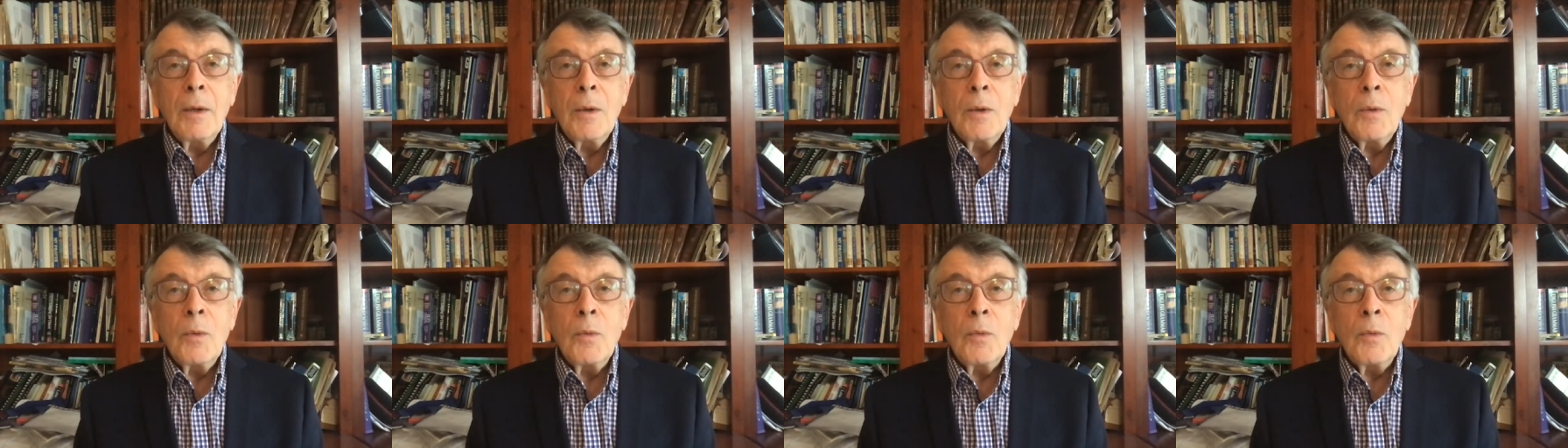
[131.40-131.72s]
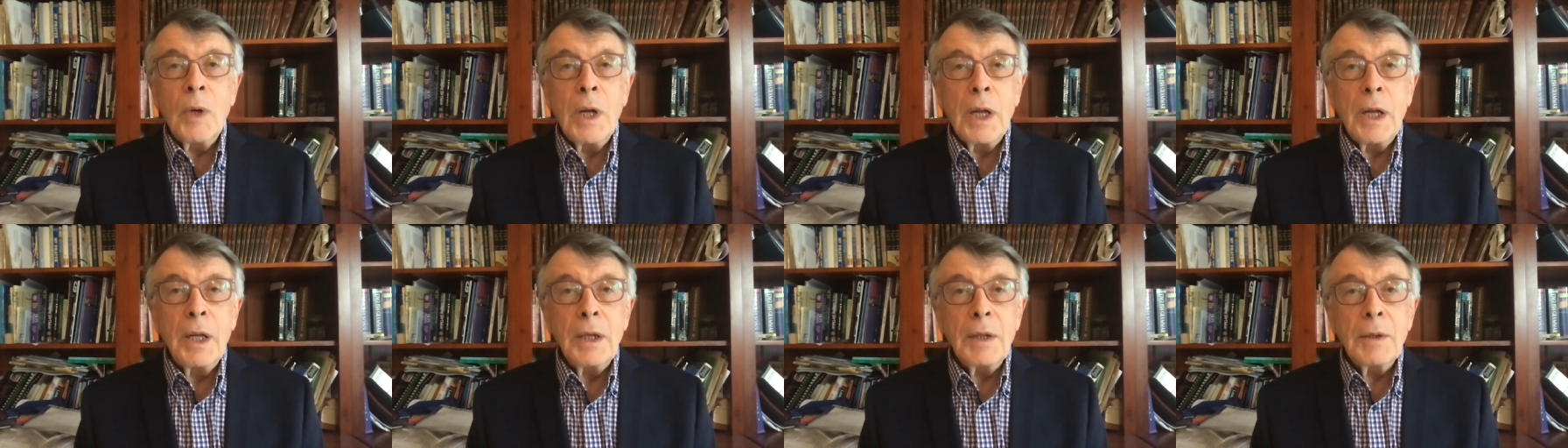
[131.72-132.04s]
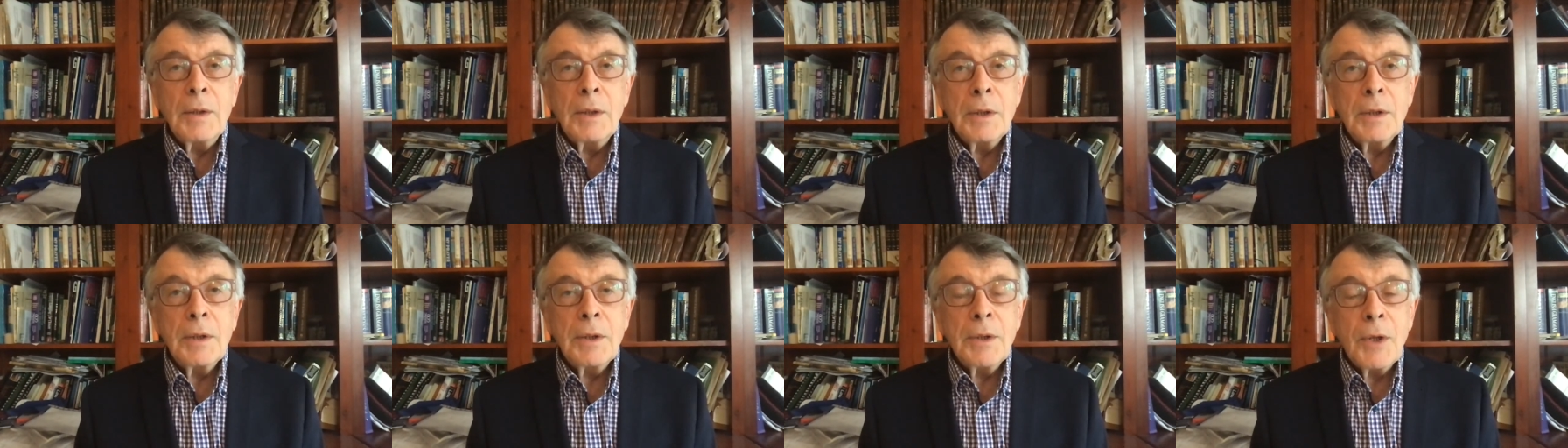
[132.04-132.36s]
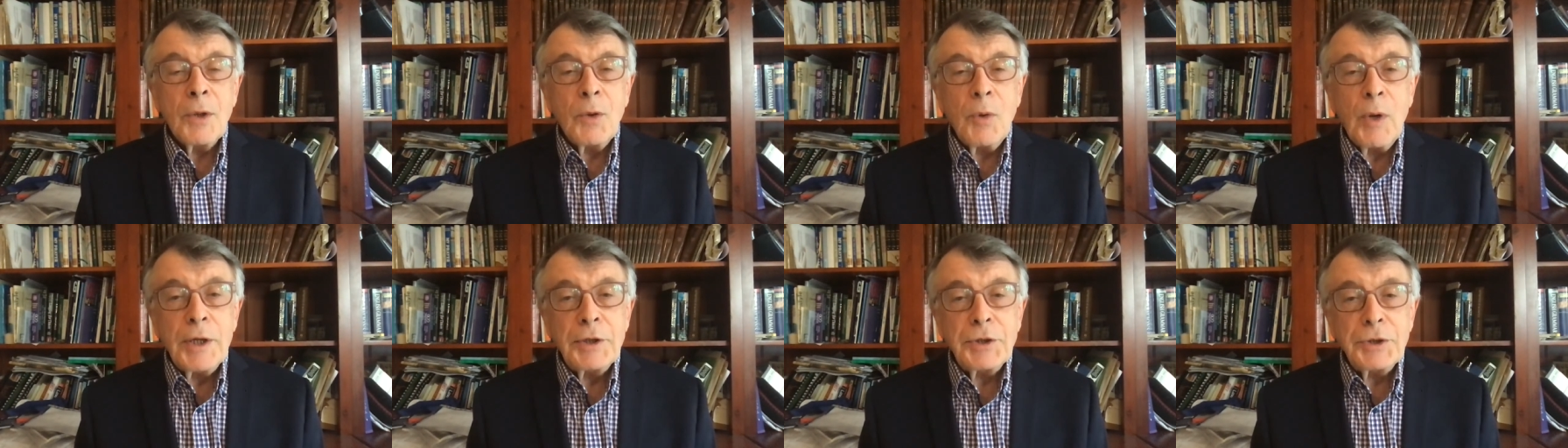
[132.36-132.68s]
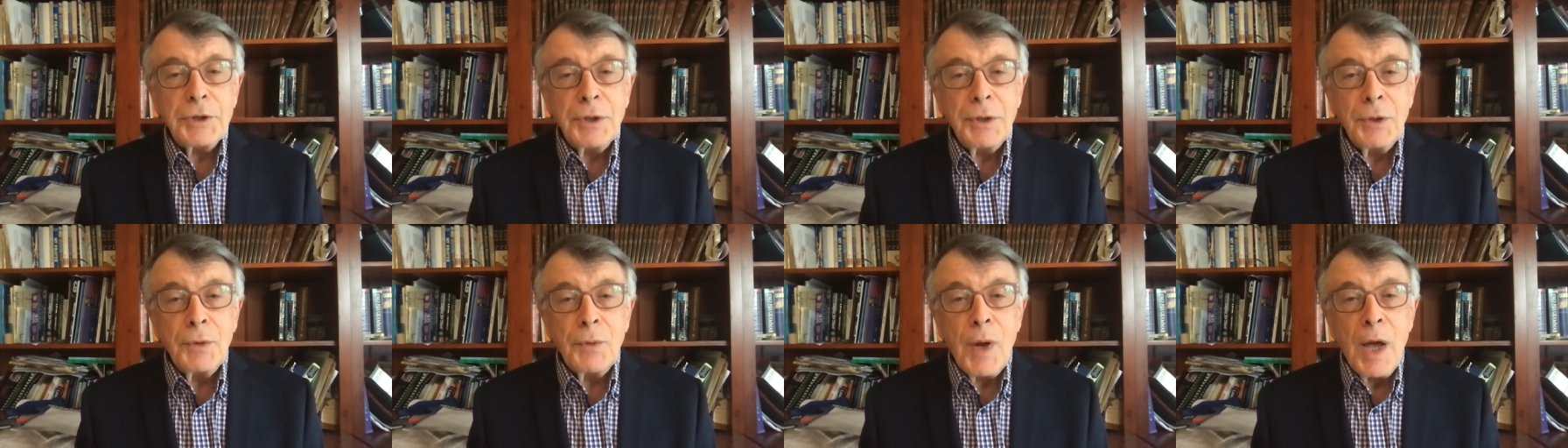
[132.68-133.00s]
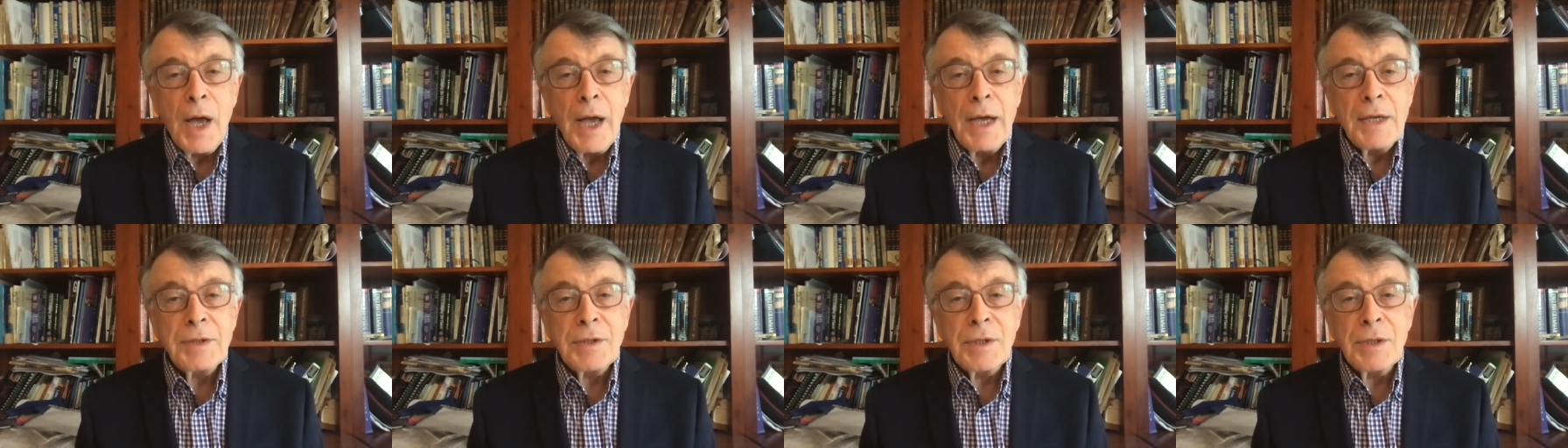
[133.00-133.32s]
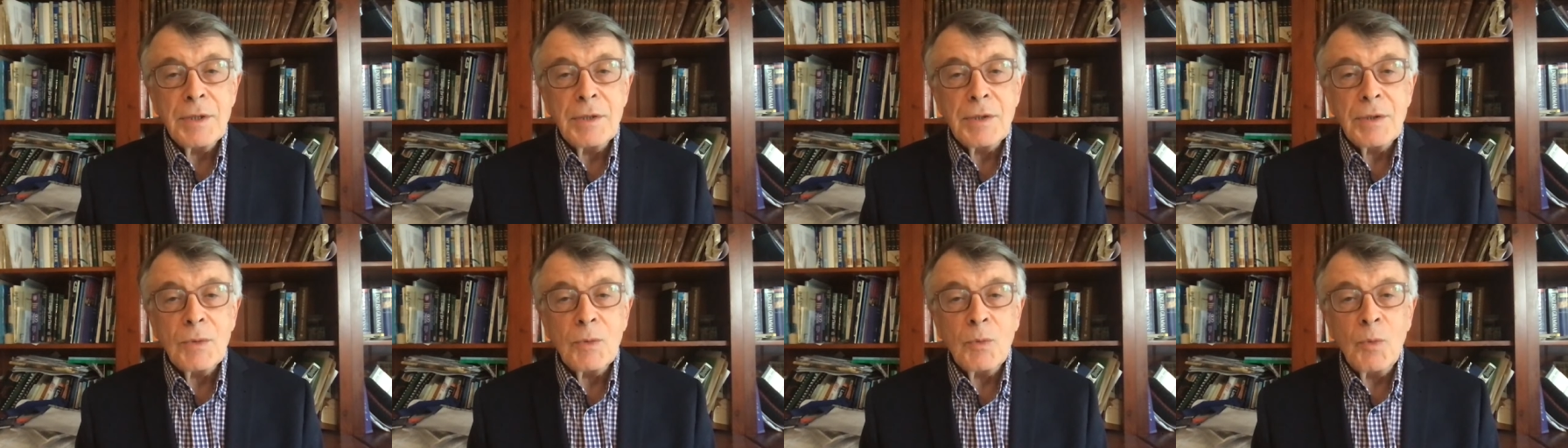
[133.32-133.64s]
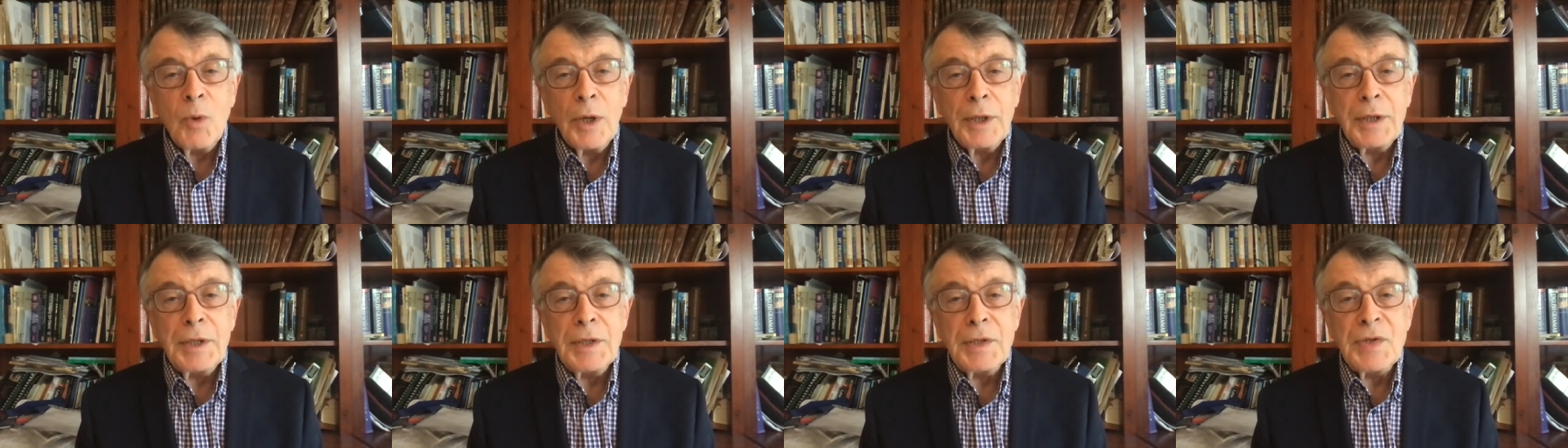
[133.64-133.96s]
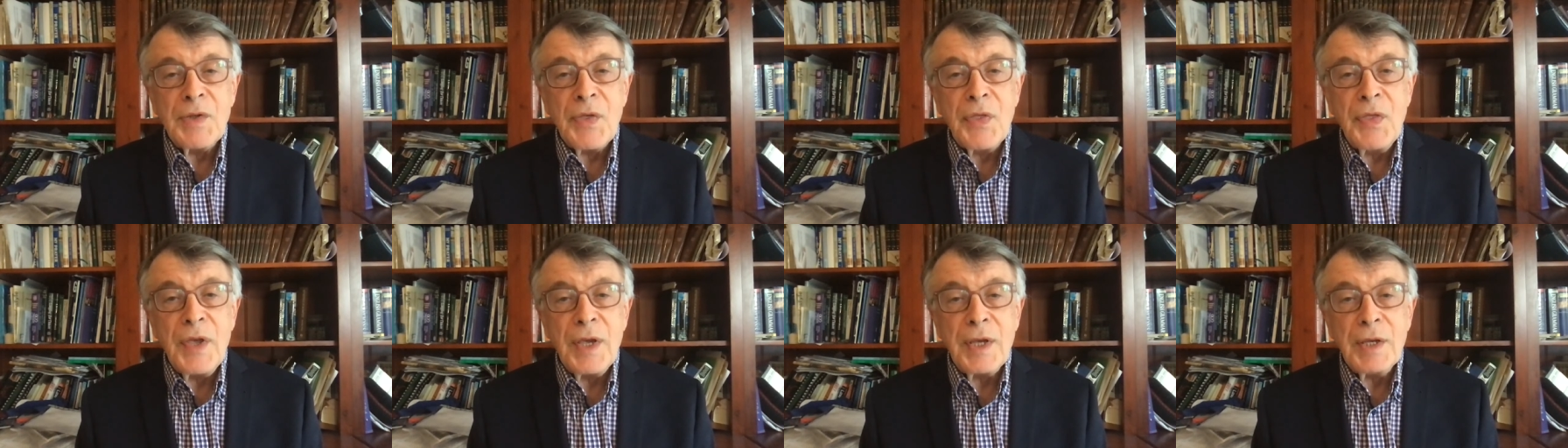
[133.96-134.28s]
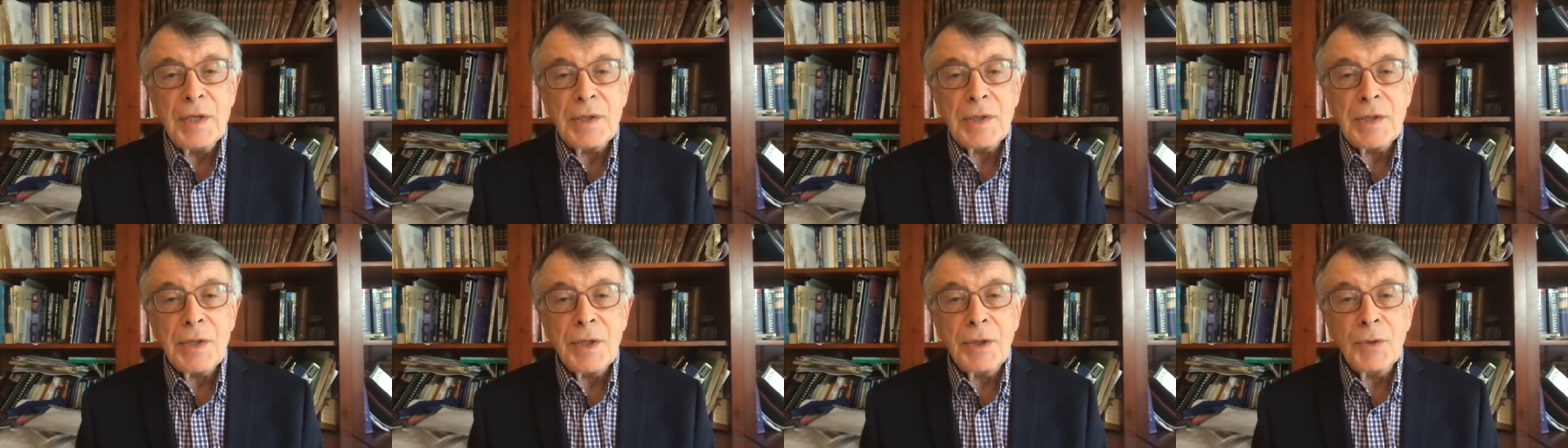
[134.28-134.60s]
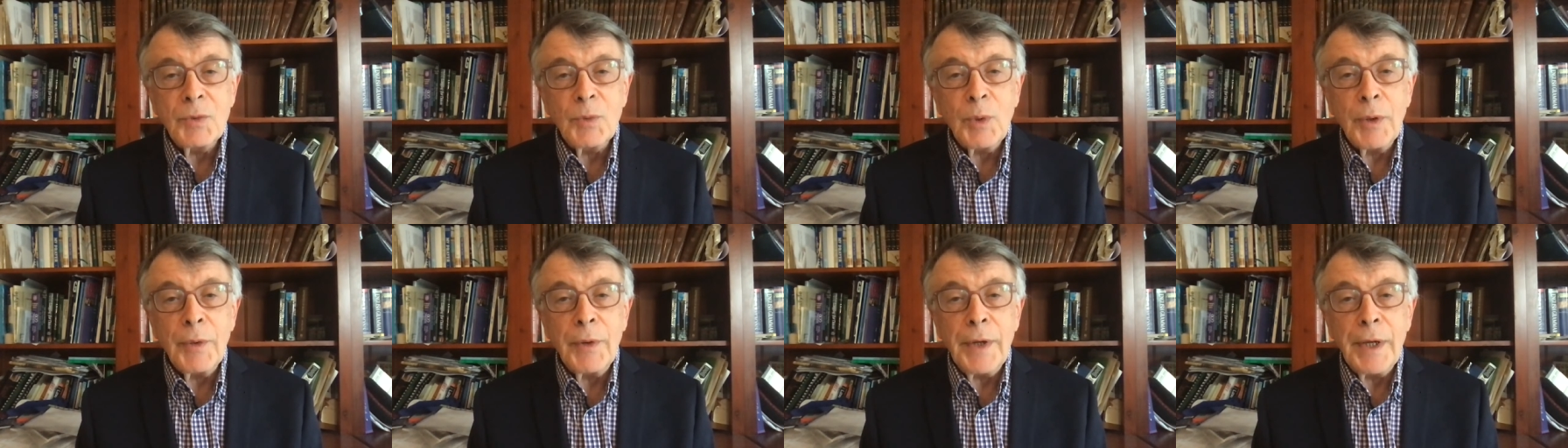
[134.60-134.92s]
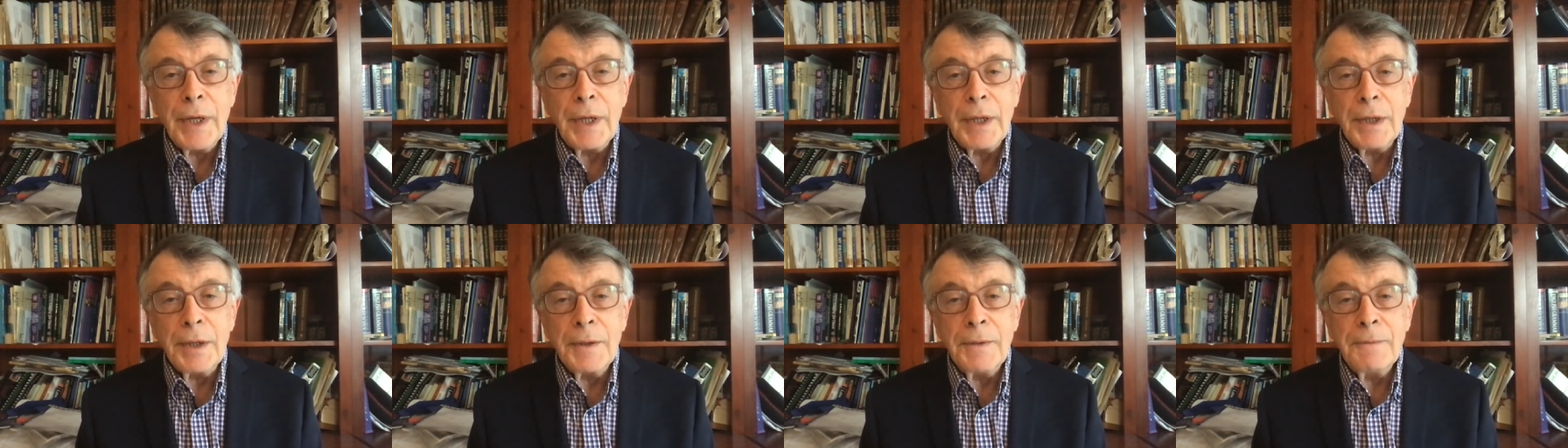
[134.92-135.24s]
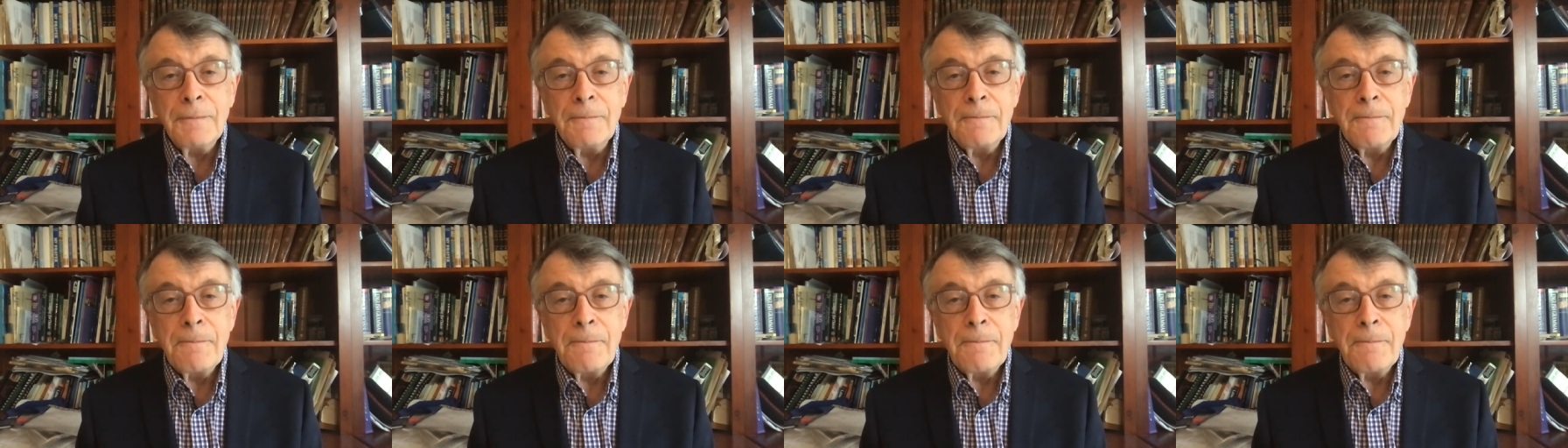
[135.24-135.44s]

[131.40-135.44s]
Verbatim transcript: Well, the question arises, what is this that we're in?